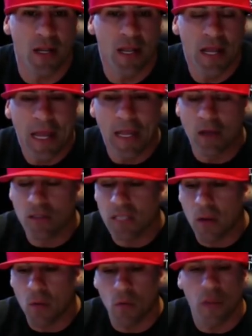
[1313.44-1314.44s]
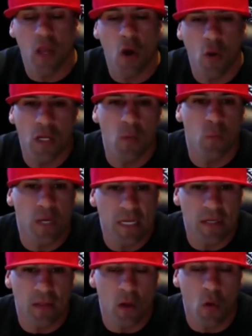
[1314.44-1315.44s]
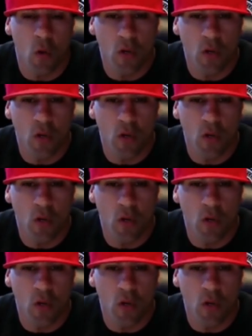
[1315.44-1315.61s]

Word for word: He was like, well, the only re, the only